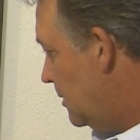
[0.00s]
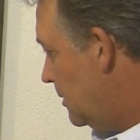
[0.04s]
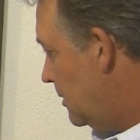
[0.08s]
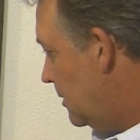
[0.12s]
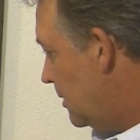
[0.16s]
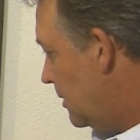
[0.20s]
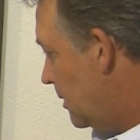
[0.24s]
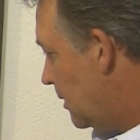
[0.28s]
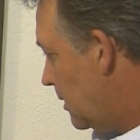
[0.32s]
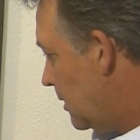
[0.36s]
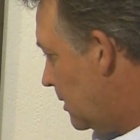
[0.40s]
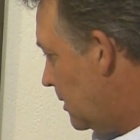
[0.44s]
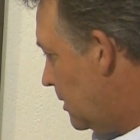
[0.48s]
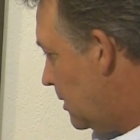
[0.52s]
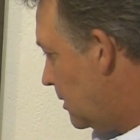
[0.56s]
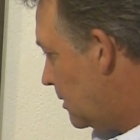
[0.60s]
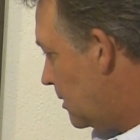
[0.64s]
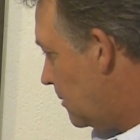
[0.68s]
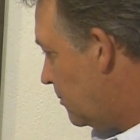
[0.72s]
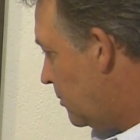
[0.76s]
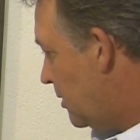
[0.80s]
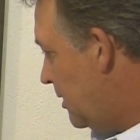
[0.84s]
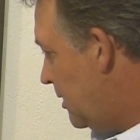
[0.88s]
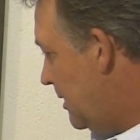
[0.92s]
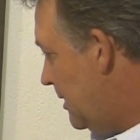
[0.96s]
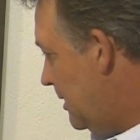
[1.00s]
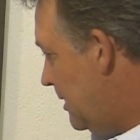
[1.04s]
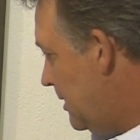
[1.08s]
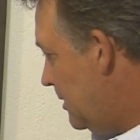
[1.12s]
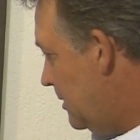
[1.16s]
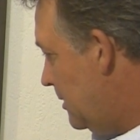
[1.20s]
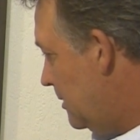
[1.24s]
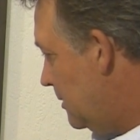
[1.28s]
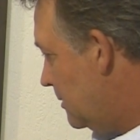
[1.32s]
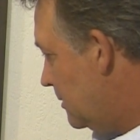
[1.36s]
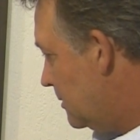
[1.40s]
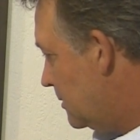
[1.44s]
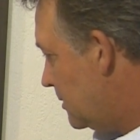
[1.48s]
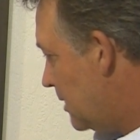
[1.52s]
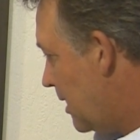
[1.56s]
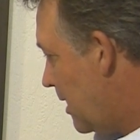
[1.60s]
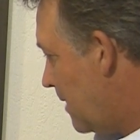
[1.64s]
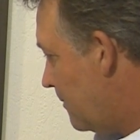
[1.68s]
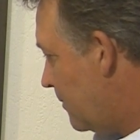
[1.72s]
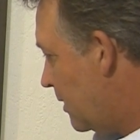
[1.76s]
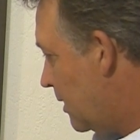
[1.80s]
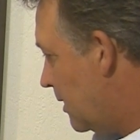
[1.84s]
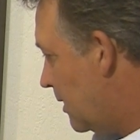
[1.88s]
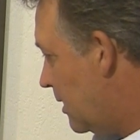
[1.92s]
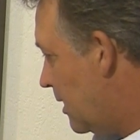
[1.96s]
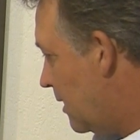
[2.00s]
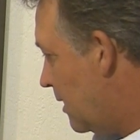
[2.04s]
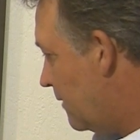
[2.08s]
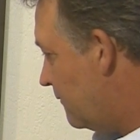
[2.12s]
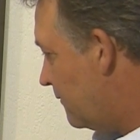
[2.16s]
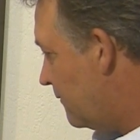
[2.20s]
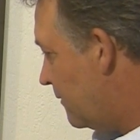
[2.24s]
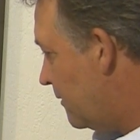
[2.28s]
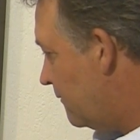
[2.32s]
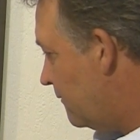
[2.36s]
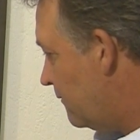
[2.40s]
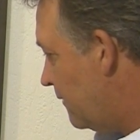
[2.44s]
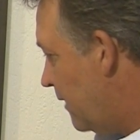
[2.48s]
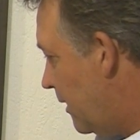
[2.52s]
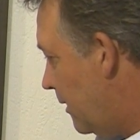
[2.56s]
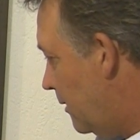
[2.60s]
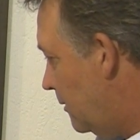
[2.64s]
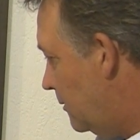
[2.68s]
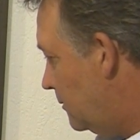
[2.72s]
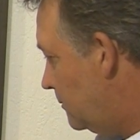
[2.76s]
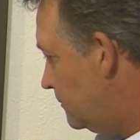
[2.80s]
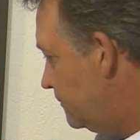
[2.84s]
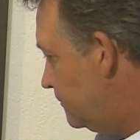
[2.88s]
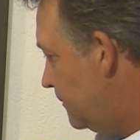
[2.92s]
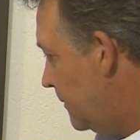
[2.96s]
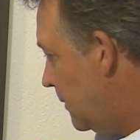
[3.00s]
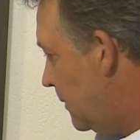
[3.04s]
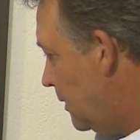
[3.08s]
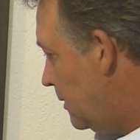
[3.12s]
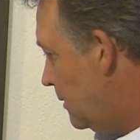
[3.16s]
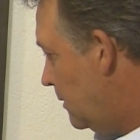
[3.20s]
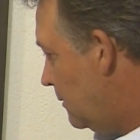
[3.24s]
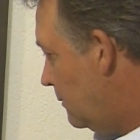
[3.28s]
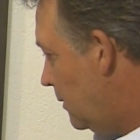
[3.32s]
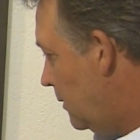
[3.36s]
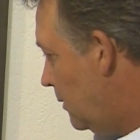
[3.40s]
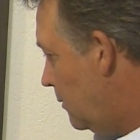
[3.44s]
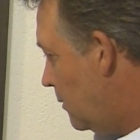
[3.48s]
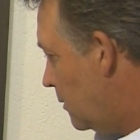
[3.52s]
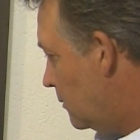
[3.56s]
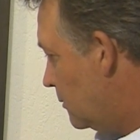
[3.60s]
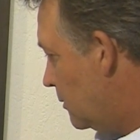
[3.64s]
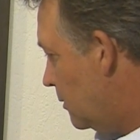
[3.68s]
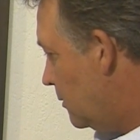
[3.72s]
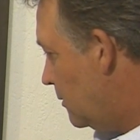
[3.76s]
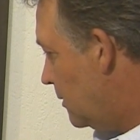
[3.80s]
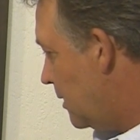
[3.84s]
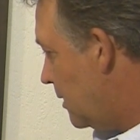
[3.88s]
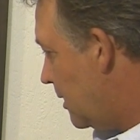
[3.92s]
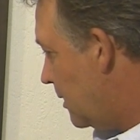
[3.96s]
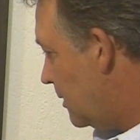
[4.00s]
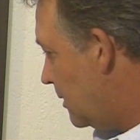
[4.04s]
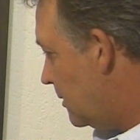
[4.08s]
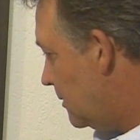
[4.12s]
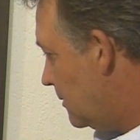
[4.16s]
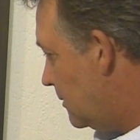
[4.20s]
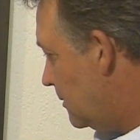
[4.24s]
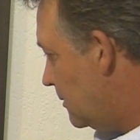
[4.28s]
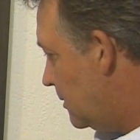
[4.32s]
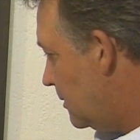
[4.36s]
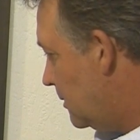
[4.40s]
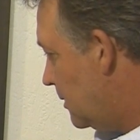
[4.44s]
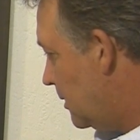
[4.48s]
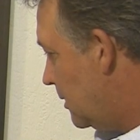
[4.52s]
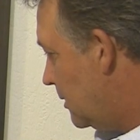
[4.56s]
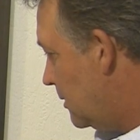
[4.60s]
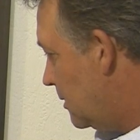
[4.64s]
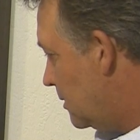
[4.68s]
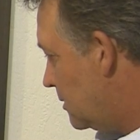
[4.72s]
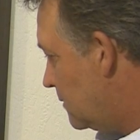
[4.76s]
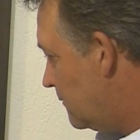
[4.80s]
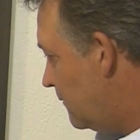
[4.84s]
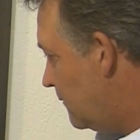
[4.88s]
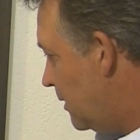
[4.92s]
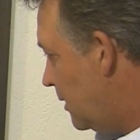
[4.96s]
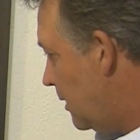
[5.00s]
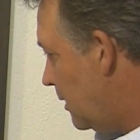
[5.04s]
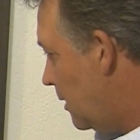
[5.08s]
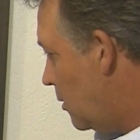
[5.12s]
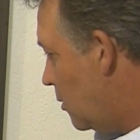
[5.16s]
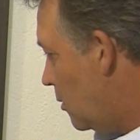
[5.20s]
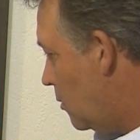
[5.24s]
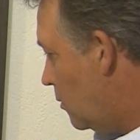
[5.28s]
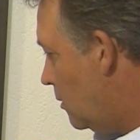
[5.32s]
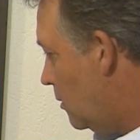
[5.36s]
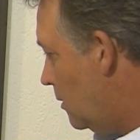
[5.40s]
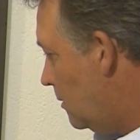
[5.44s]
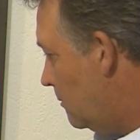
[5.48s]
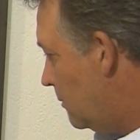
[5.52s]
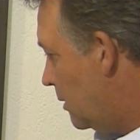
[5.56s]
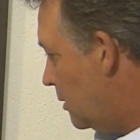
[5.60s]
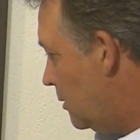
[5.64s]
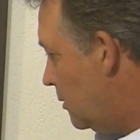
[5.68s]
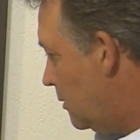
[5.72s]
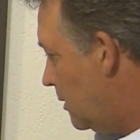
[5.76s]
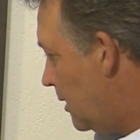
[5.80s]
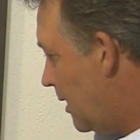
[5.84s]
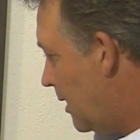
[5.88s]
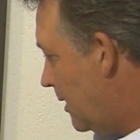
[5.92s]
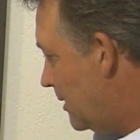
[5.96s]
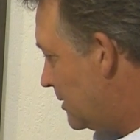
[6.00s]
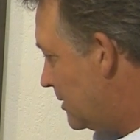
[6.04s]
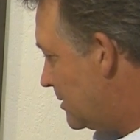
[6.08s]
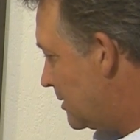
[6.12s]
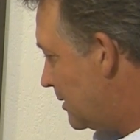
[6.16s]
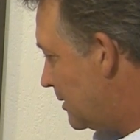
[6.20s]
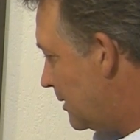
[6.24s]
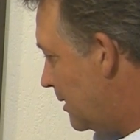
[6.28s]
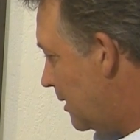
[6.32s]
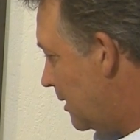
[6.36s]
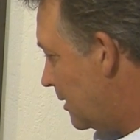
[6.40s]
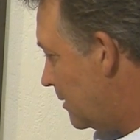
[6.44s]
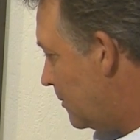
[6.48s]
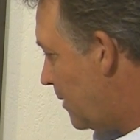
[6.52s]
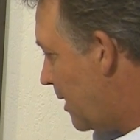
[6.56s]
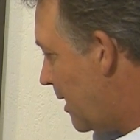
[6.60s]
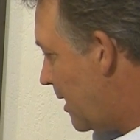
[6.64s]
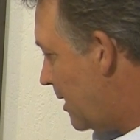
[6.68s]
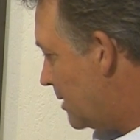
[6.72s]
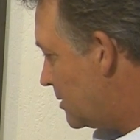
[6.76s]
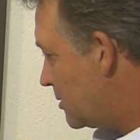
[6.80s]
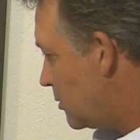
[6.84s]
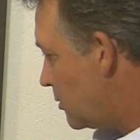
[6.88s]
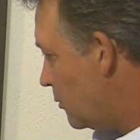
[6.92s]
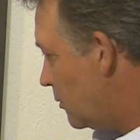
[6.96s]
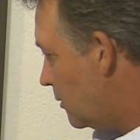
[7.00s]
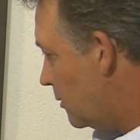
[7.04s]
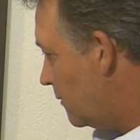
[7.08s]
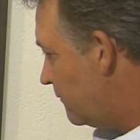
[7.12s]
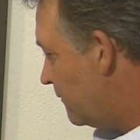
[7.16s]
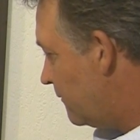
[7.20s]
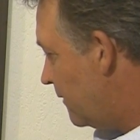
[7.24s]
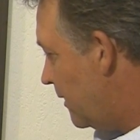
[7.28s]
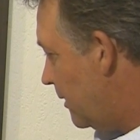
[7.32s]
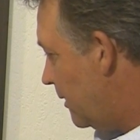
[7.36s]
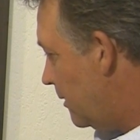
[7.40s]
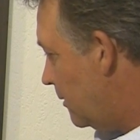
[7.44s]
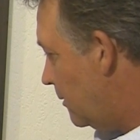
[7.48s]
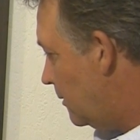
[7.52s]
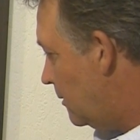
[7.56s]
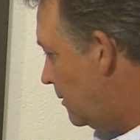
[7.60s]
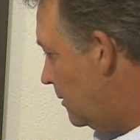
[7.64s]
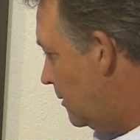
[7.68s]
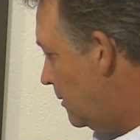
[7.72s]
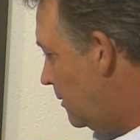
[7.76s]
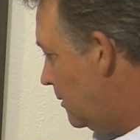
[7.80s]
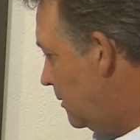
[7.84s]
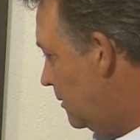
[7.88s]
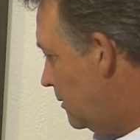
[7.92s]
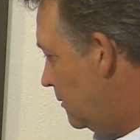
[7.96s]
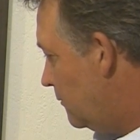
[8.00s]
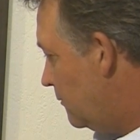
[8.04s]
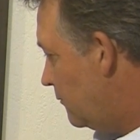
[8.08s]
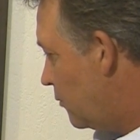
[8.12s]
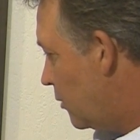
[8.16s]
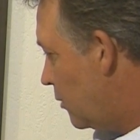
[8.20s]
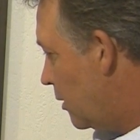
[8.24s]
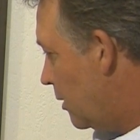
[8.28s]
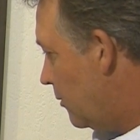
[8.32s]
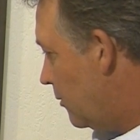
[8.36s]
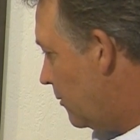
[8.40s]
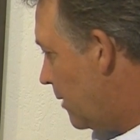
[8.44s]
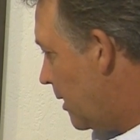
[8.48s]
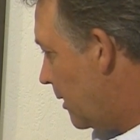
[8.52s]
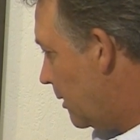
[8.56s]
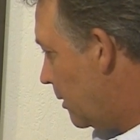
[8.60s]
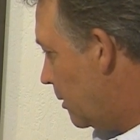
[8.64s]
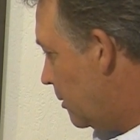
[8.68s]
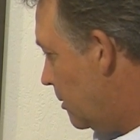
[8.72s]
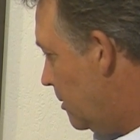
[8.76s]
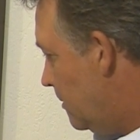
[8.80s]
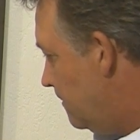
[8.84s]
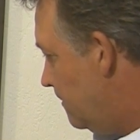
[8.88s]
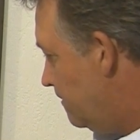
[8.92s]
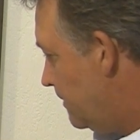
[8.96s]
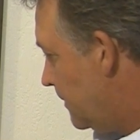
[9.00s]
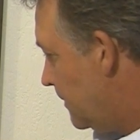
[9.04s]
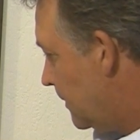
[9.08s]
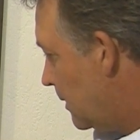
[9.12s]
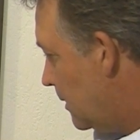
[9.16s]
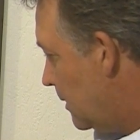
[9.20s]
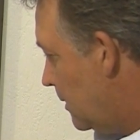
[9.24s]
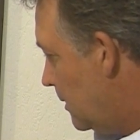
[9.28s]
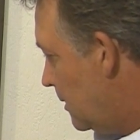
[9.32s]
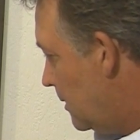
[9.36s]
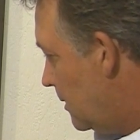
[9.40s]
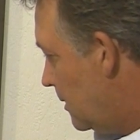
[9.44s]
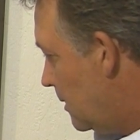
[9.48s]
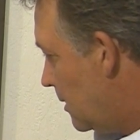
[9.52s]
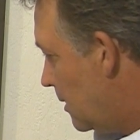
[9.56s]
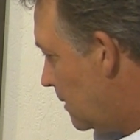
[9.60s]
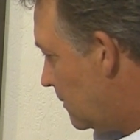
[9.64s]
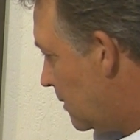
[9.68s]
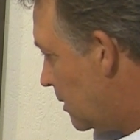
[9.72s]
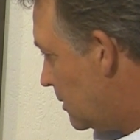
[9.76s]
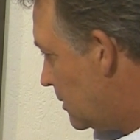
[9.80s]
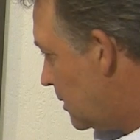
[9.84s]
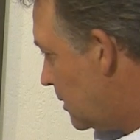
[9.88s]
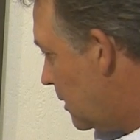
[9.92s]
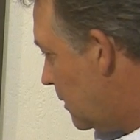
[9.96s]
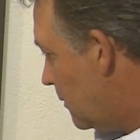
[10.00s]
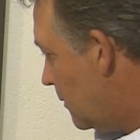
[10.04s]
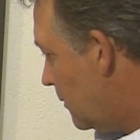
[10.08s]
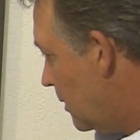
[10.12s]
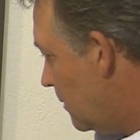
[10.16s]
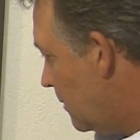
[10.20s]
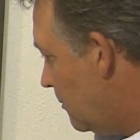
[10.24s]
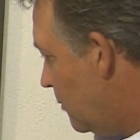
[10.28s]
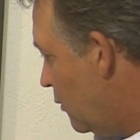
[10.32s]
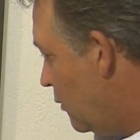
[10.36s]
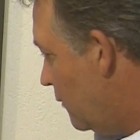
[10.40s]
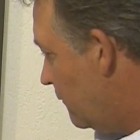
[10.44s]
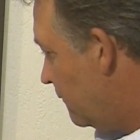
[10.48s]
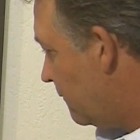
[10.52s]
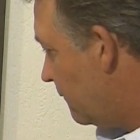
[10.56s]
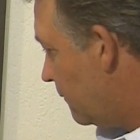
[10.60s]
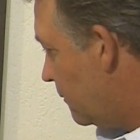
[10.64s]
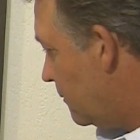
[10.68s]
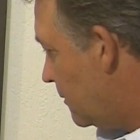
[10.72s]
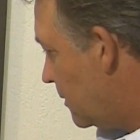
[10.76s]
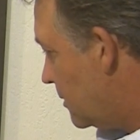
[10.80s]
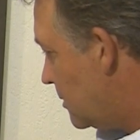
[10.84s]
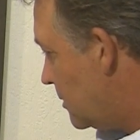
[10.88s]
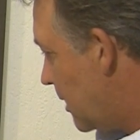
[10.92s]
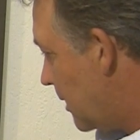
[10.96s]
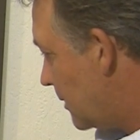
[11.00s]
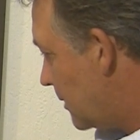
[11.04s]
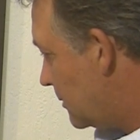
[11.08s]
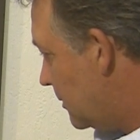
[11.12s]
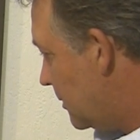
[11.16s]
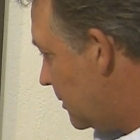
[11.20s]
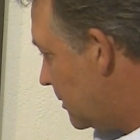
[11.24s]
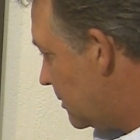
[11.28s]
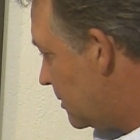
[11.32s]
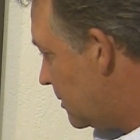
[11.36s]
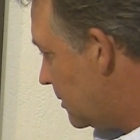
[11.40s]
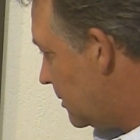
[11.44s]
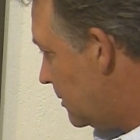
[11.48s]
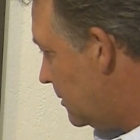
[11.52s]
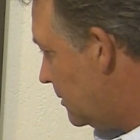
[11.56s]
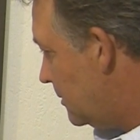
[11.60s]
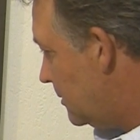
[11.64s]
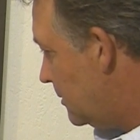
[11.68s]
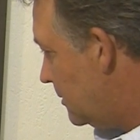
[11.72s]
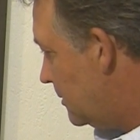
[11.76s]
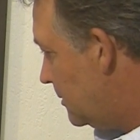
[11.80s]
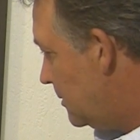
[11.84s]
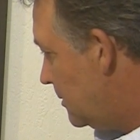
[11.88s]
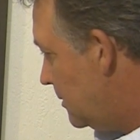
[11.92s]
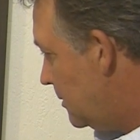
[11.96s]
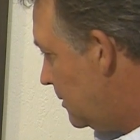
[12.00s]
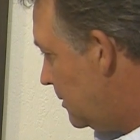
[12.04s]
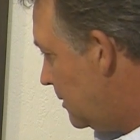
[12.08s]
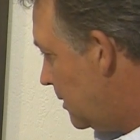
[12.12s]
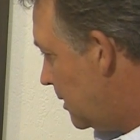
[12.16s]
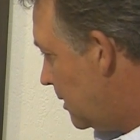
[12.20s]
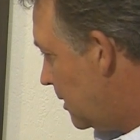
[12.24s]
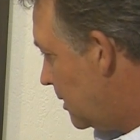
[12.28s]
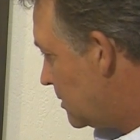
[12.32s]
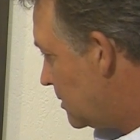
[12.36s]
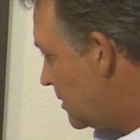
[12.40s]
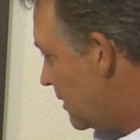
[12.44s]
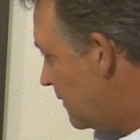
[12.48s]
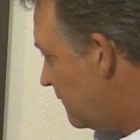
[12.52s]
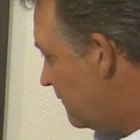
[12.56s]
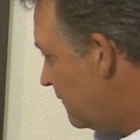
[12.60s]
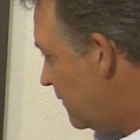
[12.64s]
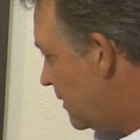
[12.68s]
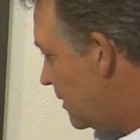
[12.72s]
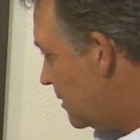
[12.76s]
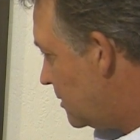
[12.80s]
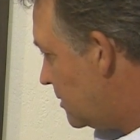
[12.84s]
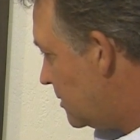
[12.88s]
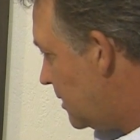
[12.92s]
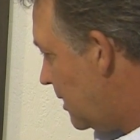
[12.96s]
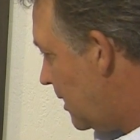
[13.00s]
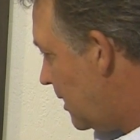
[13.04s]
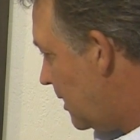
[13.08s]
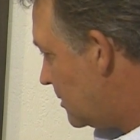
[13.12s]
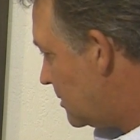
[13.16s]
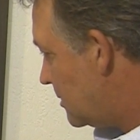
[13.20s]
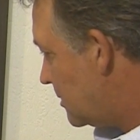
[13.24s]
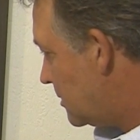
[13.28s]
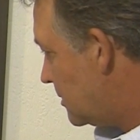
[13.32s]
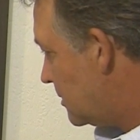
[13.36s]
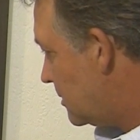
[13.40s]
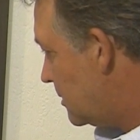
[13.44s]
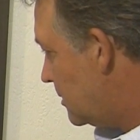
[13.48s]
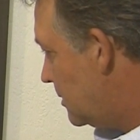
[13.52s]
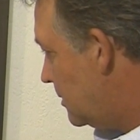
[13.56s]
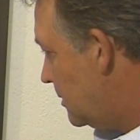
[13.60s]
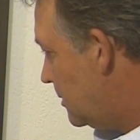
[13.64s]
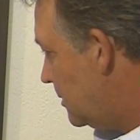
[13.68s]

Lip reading: I could hit the P, tap it again for a fail. We won't do that in this video, but you can select pass or fail for your record. I'm continuing to move through the checklist as I finish tests.